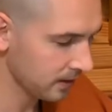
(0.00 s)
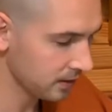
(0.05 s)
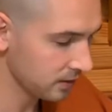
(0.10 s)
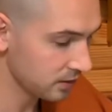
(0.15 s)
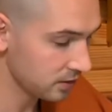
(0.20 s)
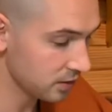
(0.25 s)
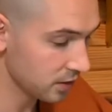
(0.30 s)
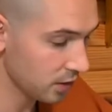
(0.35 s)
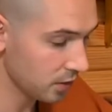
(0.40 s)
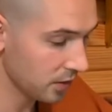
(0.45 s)

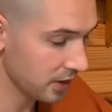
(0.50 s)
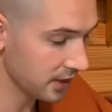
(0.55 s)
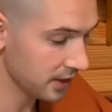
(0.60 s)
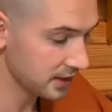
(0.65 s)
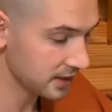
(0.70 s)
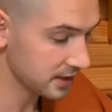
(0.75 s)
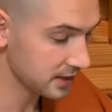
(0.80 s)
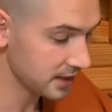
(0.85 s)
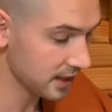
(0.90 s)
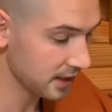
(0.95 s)
so in the
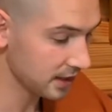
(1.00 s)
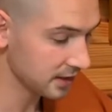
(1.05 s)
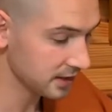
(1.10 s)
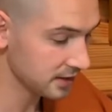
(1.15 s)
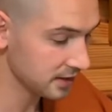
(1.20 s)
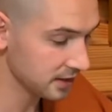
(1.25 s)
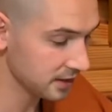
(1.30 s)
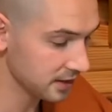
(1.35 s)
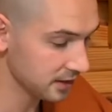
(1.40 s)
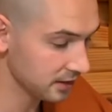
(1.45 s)

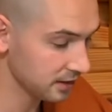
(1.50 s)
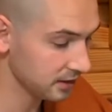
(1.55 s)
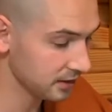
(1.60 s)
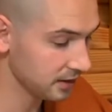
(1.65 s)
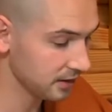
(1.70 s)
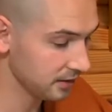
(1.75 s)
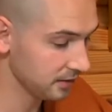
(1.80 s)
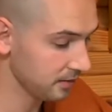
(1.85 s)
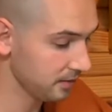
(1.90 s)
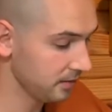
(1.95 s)
Tathagata
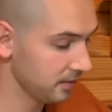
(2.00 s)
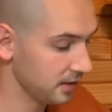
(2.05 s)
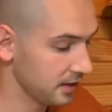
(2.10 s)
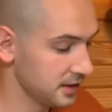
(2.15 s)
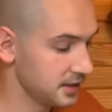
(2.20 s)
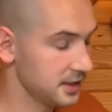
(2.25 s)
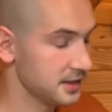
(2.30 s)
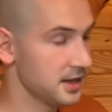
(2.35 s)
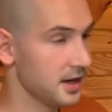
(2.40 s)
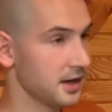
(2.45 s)

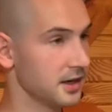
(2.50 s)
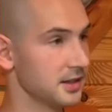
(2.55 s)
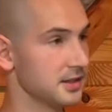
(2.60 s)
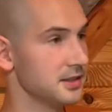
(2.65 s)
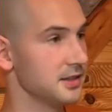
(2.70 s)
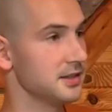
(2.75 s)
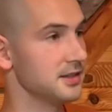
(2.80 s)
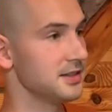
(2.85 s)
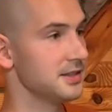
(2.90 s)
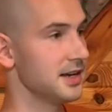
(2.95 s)

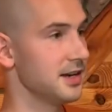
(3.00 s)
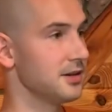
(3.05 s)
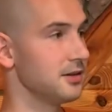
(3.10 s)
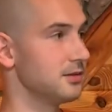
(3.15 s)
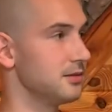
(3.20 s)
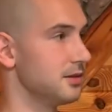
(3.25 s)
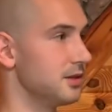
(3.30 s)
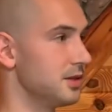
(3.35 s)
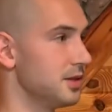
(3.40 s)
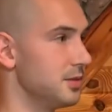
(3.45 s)
is
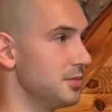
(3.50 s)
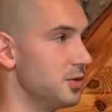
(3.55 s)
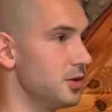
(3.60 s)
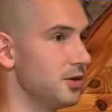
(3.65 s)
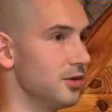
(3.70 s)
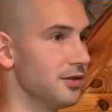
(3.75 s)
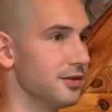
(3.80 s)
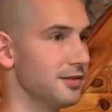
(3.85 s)
how the Buddha